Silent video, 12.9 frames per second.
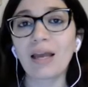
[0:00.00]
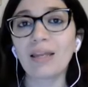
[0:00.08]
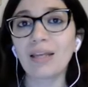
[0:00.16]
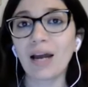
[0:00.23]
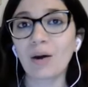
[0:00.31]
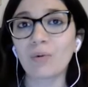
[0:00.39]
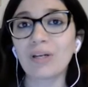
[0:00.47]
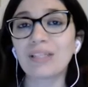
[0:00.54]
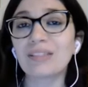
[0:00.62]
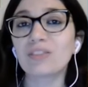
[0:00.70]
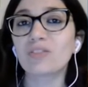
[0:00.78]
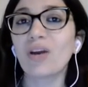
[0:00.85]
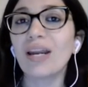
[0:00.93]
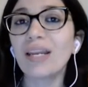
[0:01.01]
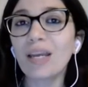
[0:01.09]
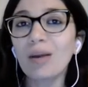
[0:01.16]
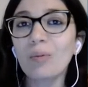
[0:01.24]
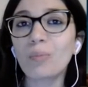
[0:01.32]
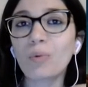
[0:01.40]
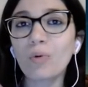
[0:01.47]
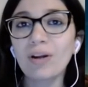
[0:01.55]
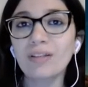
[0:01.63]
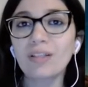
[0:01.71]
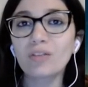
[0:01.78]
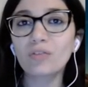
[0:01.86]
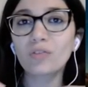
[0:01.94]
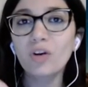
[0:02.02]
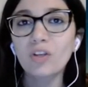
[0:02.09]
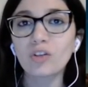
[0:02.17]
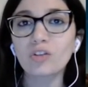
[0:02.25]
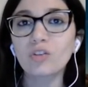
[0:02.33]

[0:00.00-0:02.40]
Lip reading: Now, it is very important for you